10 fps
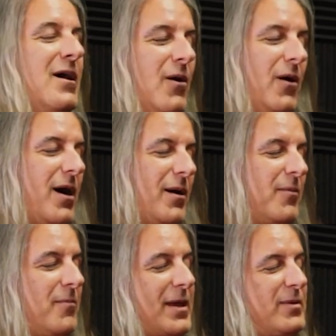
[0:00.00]
Yeah. Uh,
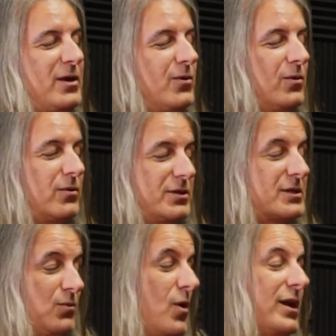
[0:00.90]
maybe you
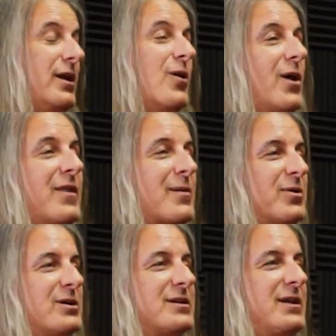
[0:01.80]
just want to know what that
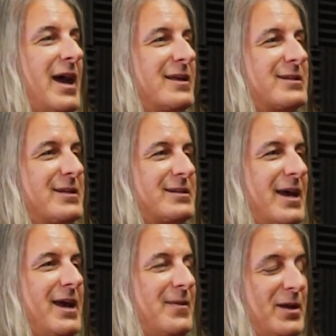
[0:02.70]
person has to
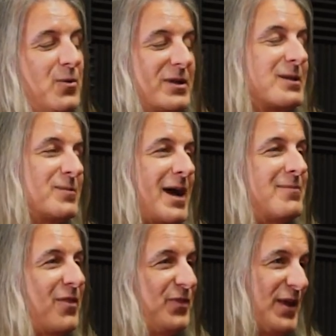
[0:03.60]
say and then you want some time
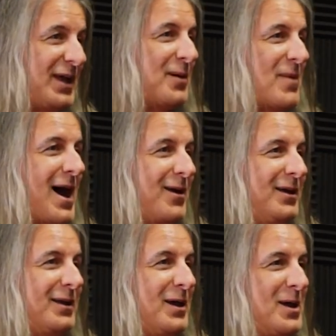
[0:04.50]
to think about
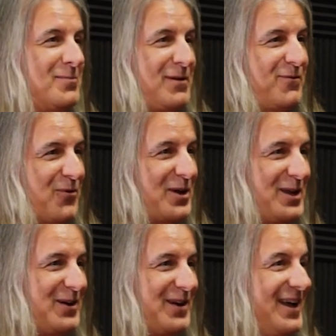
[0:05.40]
it right. before
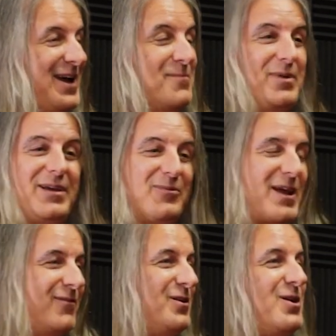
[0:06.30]
you. But we
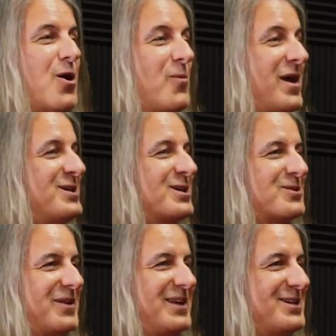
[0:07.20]
have no
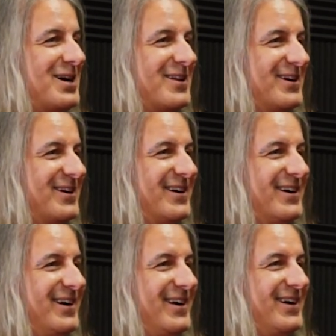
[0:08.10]
patience with each other.
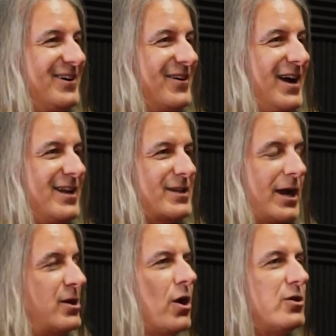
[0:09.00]
Yeah. No. Right. It's like,
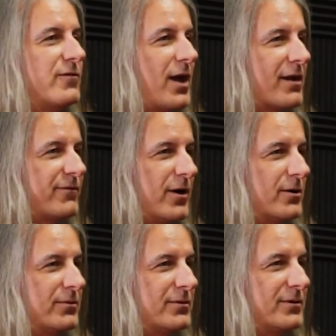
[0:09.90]
I know you've got a
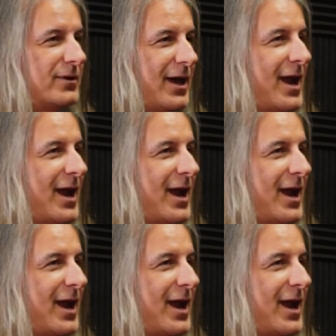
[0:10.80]
phone yeah.